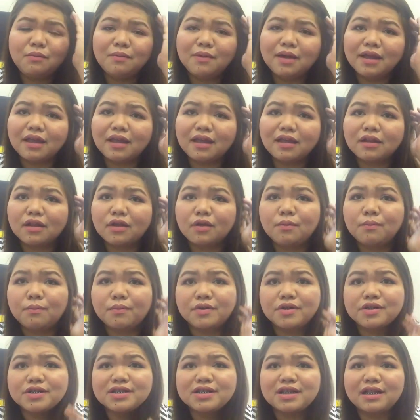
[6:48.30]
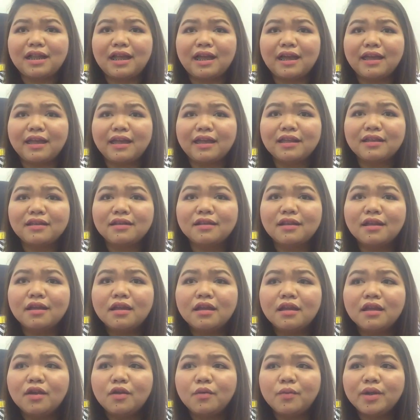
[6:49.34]
Makita yung pores nila, and
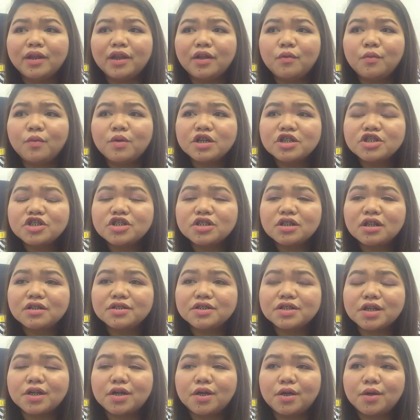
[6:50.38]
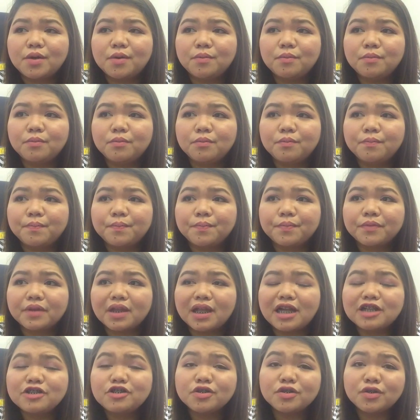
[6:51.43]
when I watched some
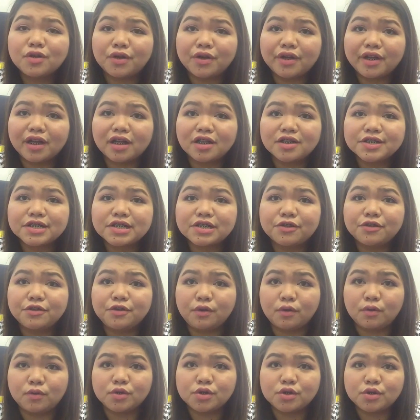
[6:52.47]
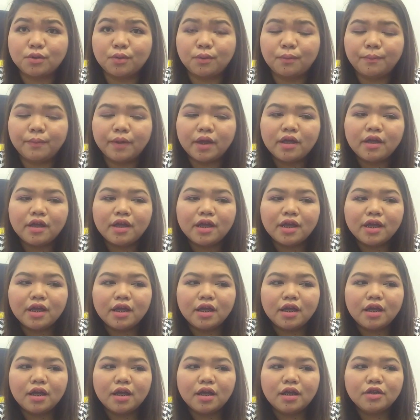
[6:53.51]
tutorials on YouTube,
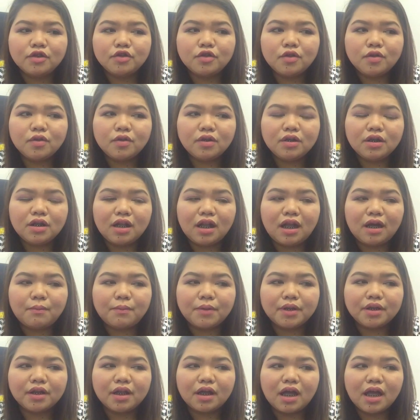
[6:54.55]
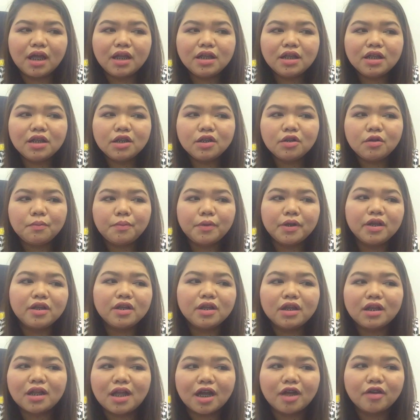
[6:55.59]
dun ko nalaman na, ay, ganito pala
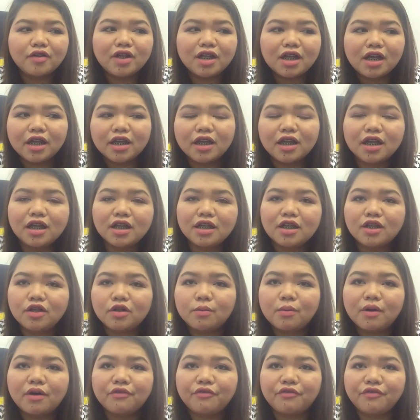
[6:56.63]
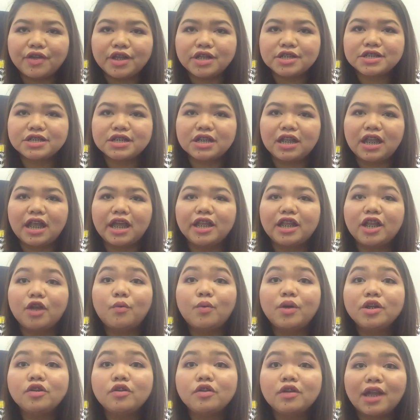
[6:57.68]
yung ginagawa nila, kaya ganyan yung mga face nila, and I
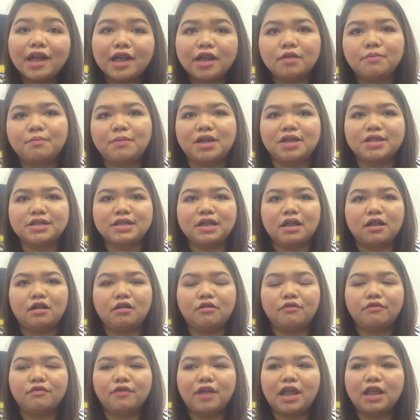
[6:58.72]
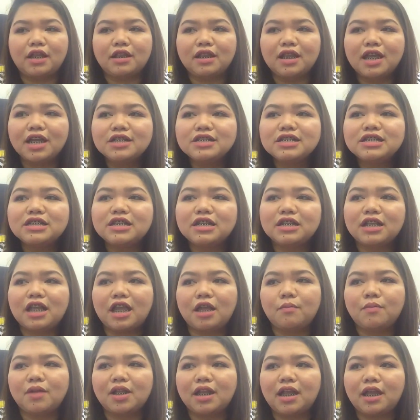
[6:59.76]
want to try it myself, and that's the
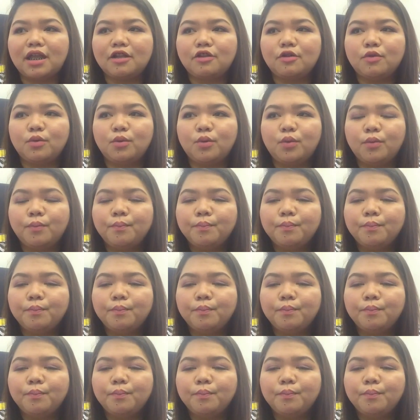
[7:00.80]
time that I do